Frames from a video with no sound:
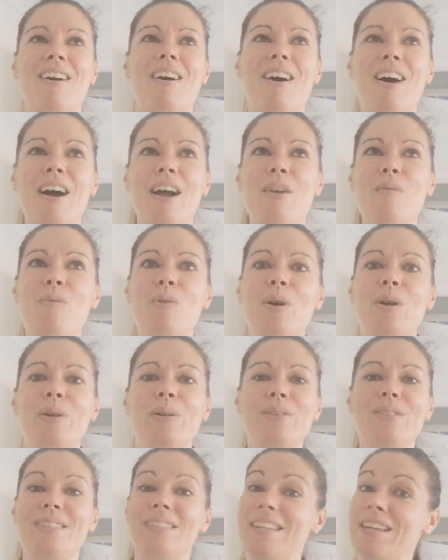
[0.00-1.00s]
I
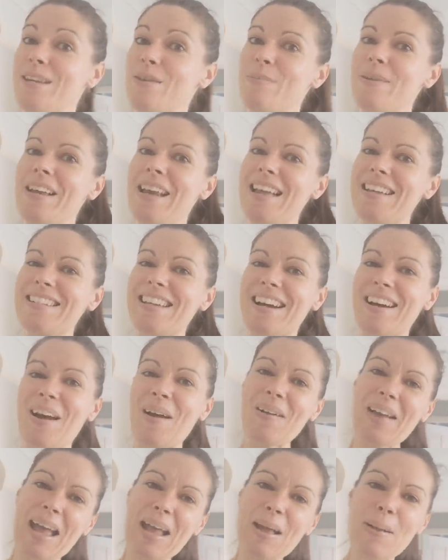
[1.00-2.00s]
will see you a bit later.
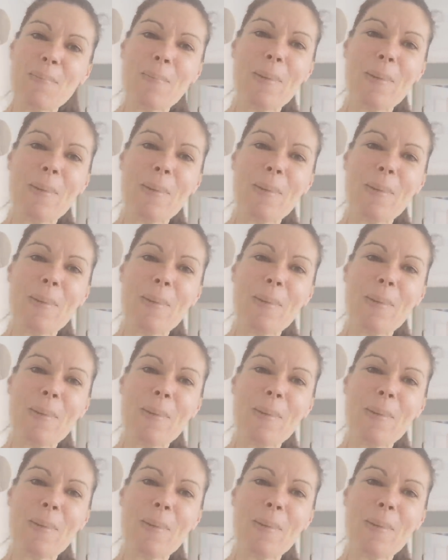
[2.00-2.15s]
Okay,